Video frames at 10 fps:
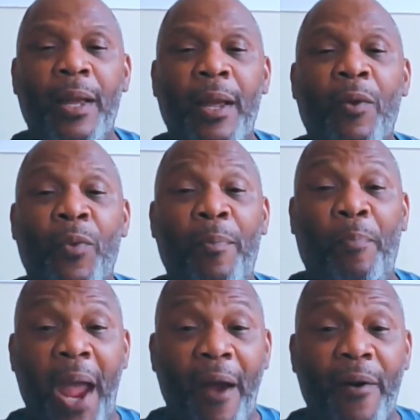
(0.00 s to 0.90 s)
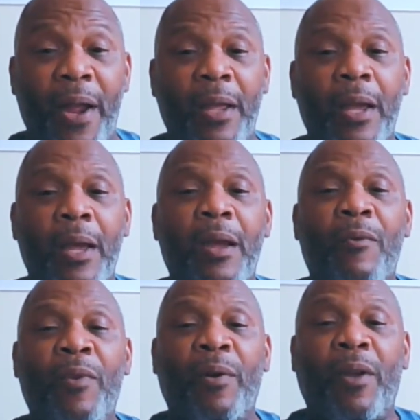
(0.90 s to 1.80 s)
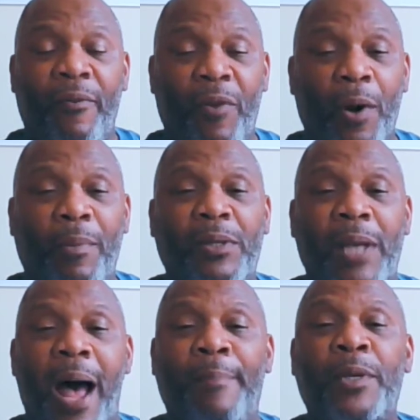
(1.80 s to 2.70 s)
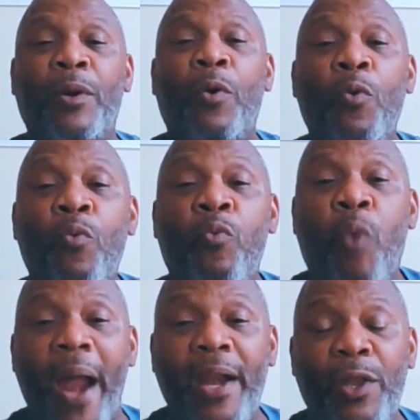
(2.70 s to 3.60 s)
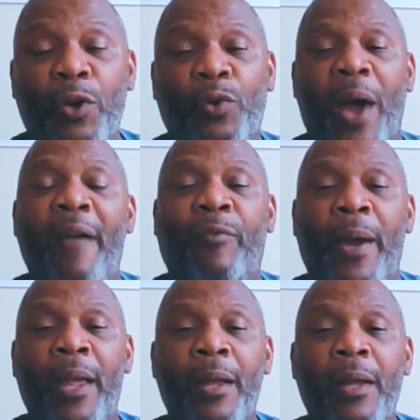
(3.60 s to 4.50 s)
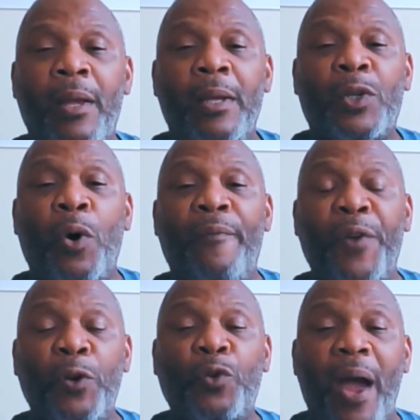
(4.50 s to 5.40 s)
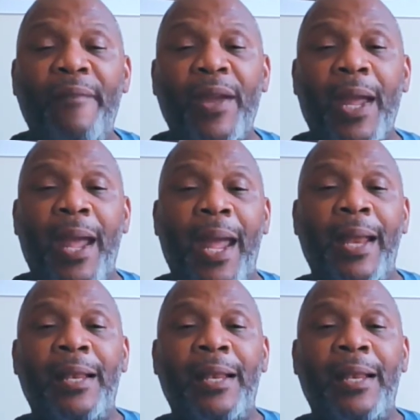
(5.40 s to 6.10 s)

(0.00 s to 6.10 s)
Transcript: repairing convertible tops right in your driveway. So if you're driving a